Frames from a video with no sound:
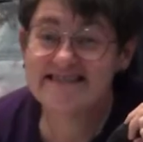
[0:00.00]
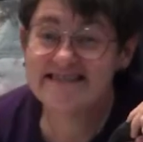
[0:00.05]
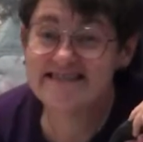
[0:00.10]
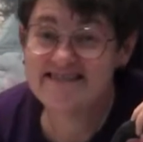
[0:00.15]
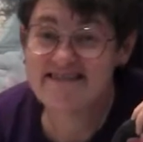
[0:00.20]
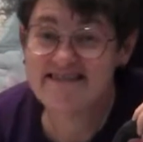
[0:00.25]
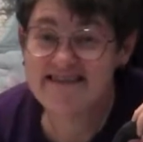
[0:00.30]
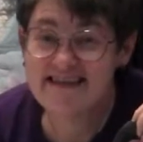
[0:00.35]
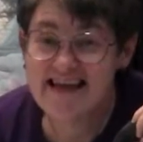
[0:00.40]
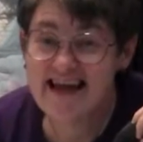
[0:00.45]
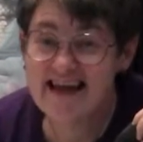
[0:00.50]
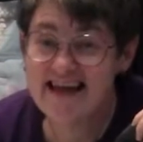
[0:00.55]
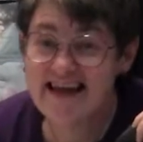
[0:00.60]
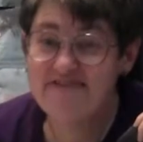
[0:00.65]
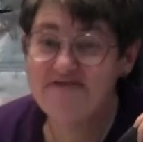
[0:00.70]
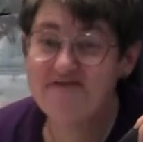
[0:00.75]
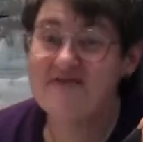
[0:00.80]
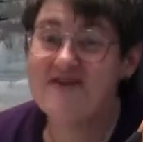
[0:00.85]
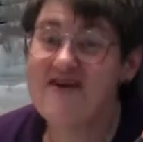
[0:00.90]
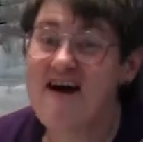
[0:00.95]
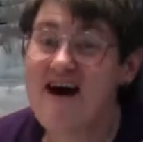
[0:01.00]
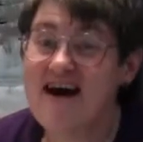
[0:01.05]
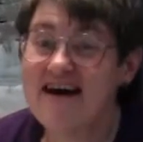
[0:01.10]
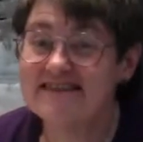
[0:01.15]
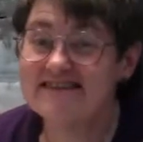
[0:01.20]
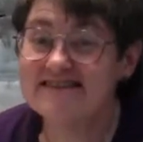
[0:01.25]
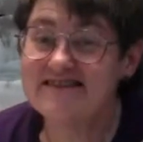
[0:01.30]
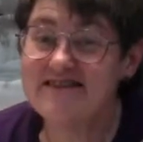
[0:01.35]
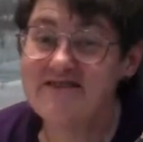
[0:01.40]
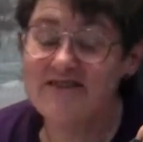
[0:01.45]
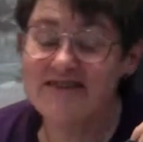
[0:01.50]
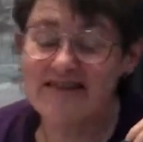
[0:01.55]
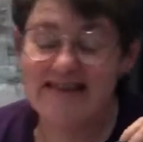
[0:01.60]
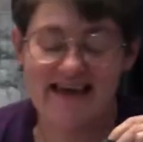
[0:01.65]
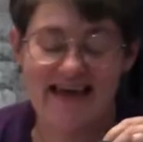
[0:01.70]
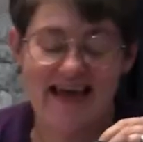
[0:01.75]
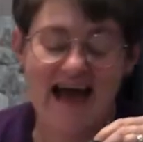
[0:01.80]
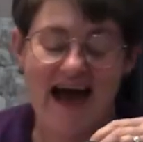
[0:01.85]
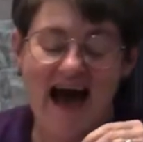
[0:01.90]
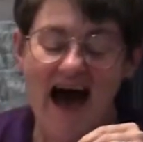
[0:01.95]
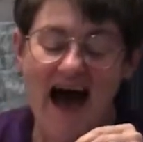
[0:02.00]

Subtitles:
Start again, I've forgotten totally.